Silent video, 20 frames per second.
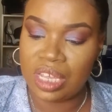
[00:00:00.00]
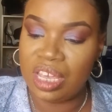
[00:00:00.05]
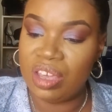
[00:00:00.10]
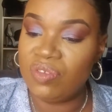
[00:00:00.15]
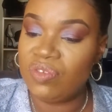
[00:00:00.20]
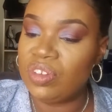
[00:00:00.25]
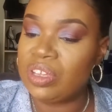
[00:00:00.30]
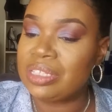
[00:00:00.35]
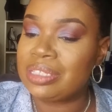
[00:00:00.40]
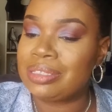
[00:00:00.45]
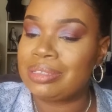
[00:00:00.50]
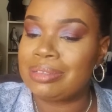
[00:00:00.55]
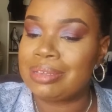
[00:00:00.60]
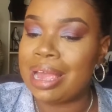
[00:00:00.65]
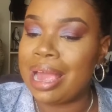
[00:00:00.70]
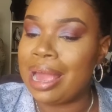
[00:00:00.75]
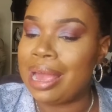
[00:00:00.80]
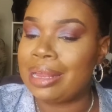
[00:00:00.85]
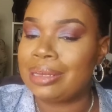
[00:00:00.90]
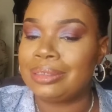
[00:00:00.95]
If it's
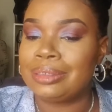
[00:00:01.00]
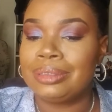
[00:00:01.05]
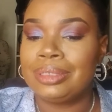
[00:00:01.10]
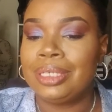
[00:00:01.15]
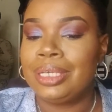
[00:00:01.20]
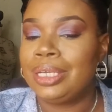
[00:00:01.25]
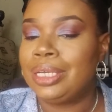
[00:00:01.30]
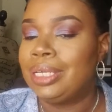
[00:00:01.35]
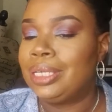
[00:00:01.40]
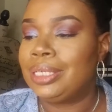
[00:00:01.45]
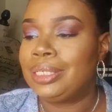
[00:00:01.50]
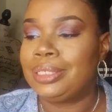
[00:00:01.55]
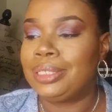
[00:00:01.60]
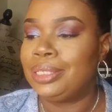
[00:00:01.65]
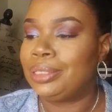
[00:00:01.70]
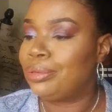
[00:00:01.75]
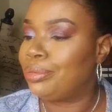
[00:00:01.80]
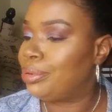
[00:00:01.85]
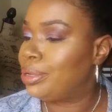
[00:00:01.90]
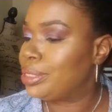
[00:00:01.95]
not,
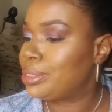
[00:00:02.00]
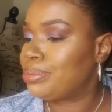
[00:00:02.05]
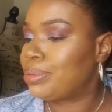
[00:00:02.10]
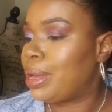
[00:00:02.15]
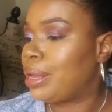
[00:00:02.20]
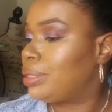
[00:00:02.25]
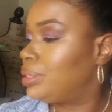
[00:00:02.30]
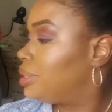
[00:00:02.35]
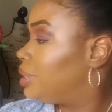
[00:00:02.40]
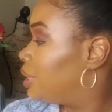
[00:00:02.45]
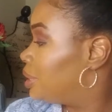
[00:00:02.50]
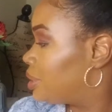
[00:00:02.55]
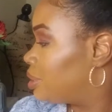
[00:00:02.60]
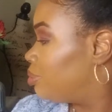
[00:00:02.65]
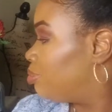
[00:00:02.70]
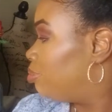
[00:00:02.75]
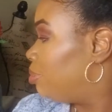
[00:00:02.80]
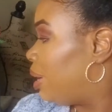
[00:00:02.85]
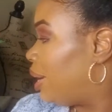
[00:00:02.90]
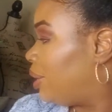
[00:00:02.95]
then the rest probably
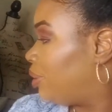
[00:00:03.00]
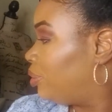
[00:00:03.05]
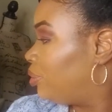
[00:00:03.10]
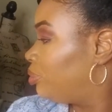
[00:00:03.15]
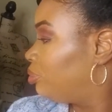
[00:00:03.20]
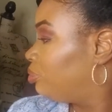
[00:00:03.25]
doesn't matter.